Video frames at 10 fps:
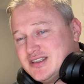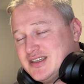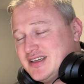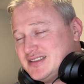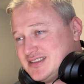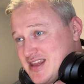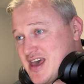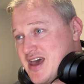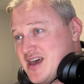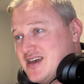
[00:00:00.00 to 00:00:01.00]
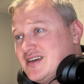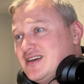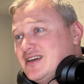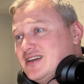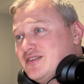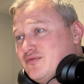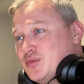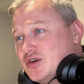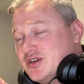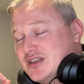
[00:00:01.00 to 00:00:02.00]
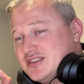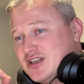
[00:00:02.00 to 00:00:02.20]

It is there, but it's